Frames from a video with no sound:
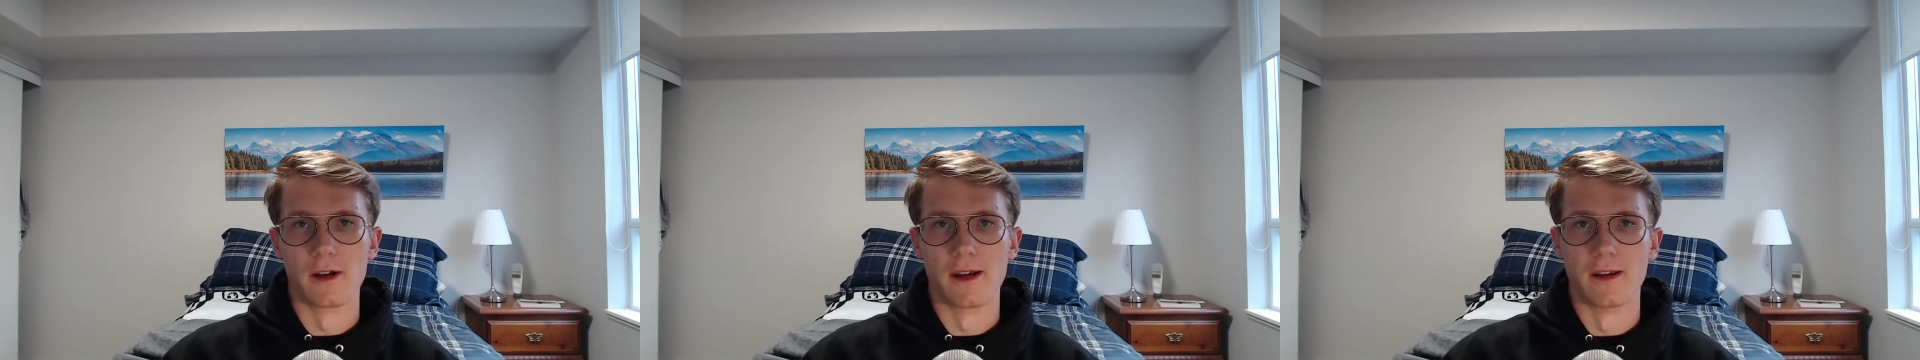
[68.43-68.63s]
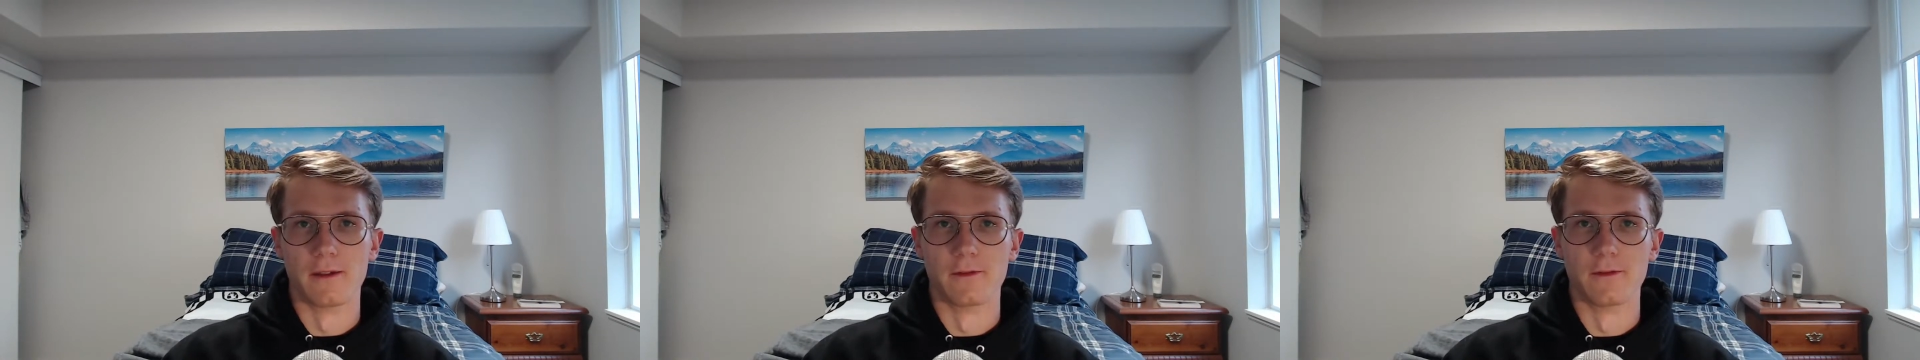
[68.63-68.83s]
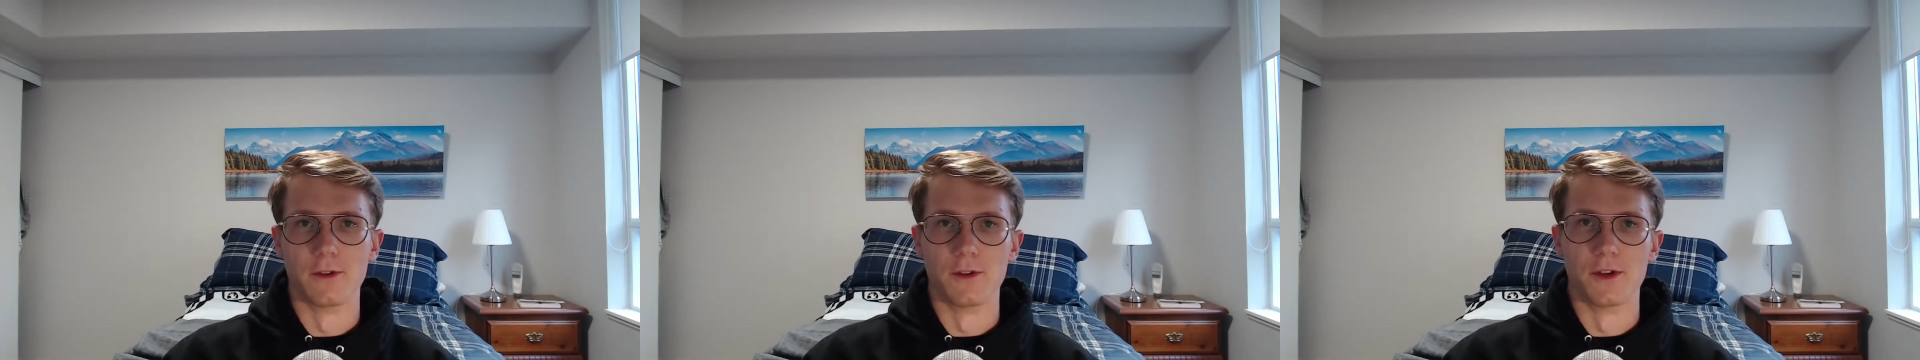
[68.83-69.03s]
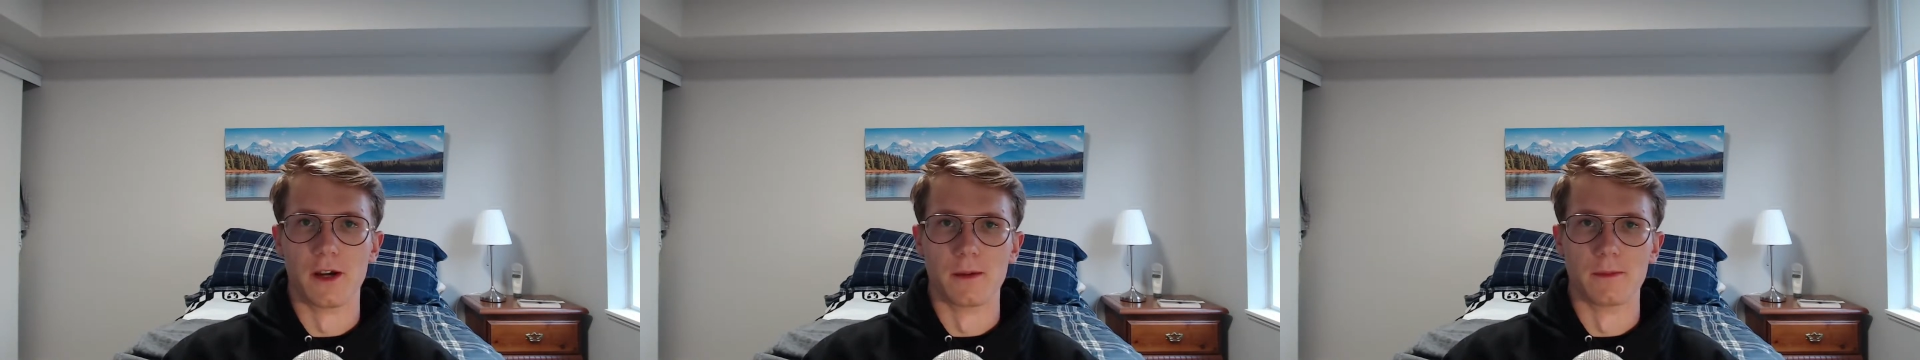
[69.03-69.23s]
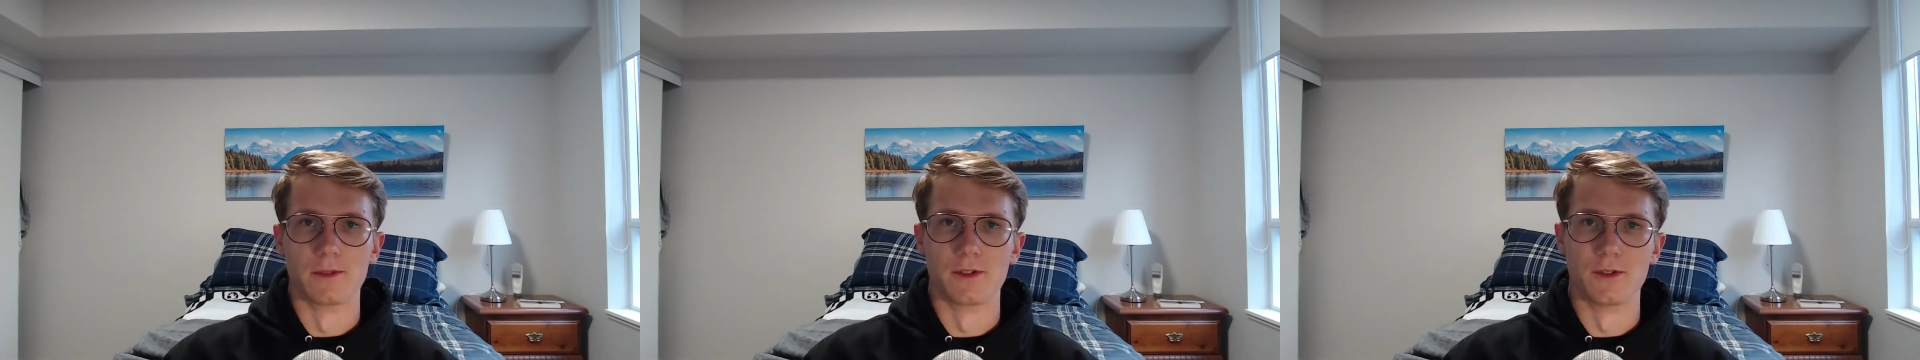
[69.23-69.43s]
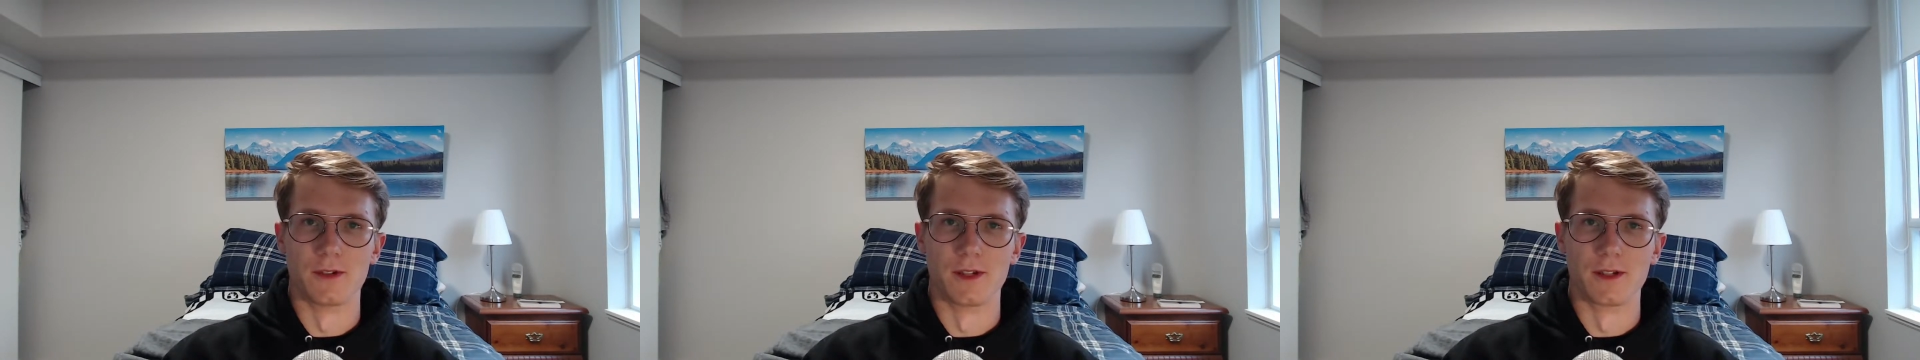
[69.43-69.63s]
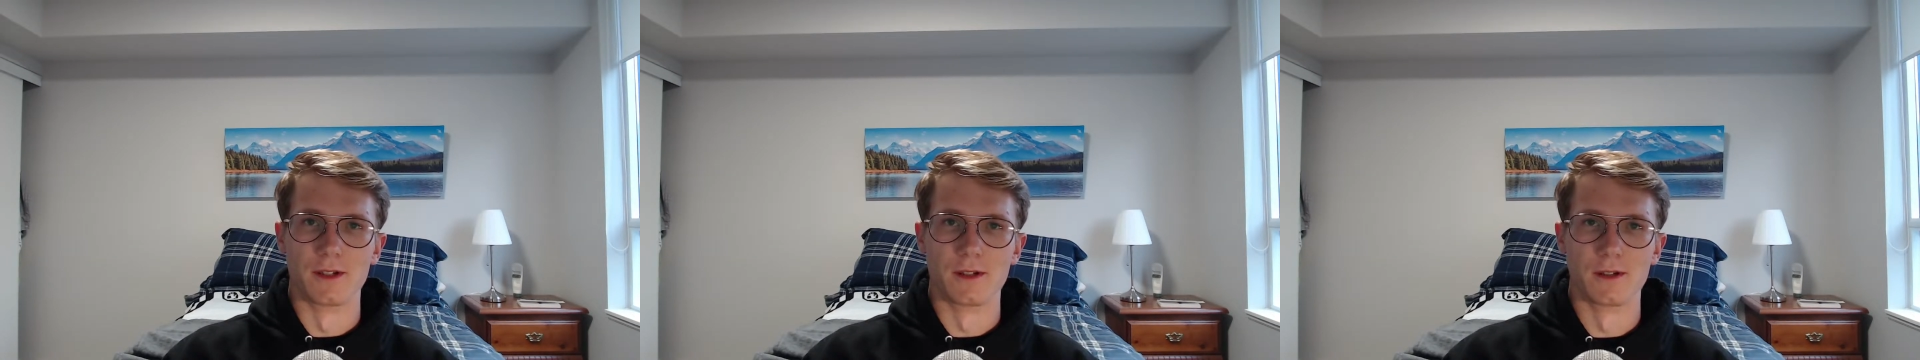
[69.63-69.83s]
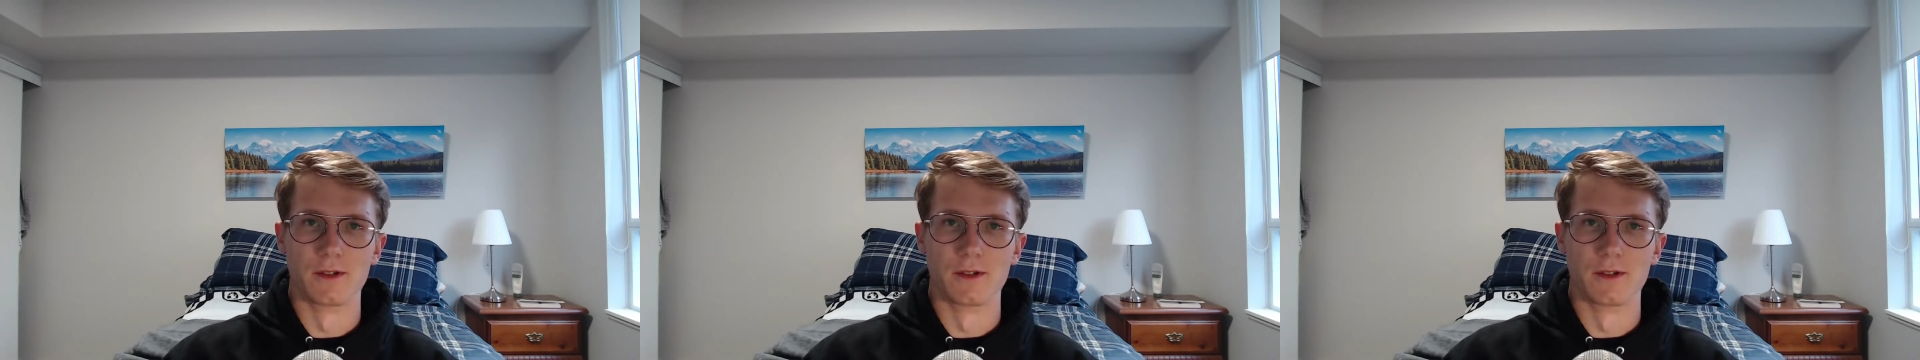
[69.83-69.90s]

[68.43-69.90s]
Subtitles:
a full-time student,